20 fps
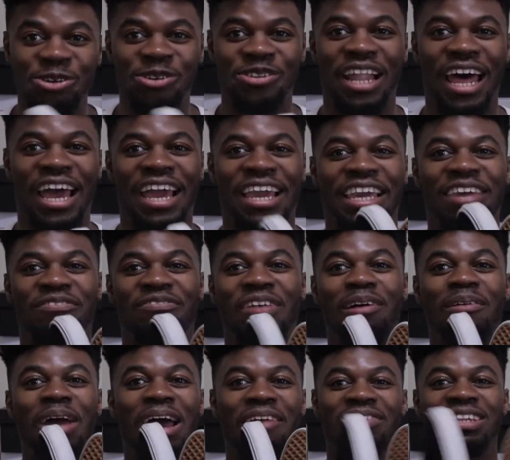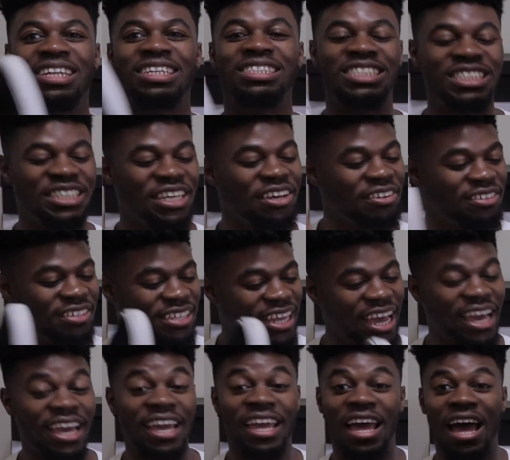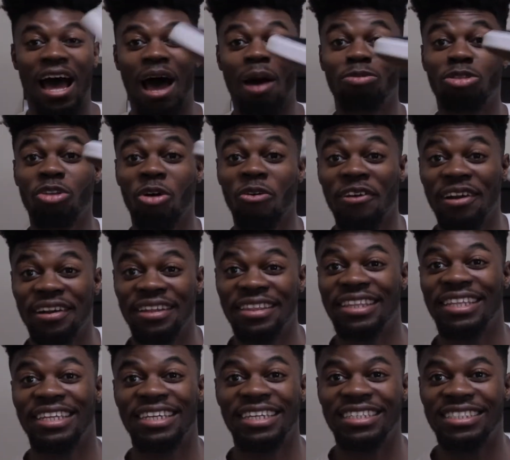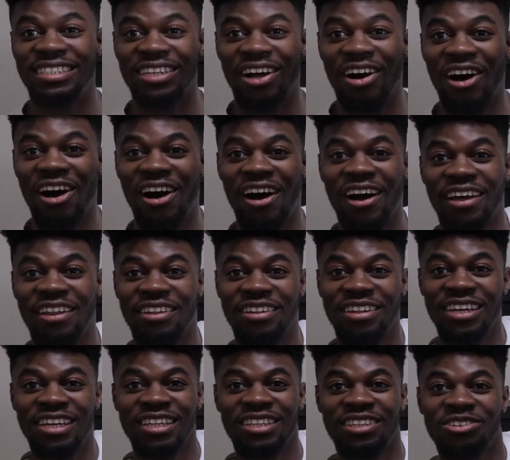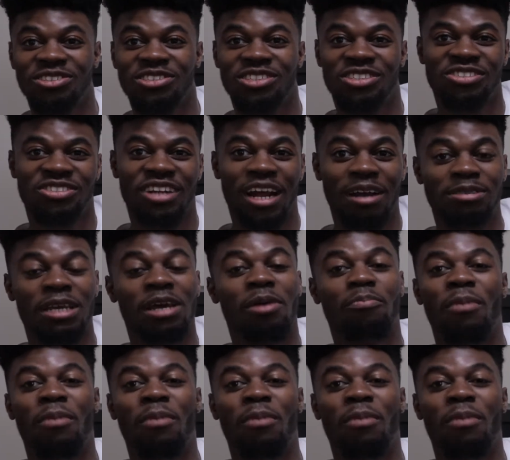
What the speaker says: Like if I'm having a chill day, I'm throwing these on. Look at those straps.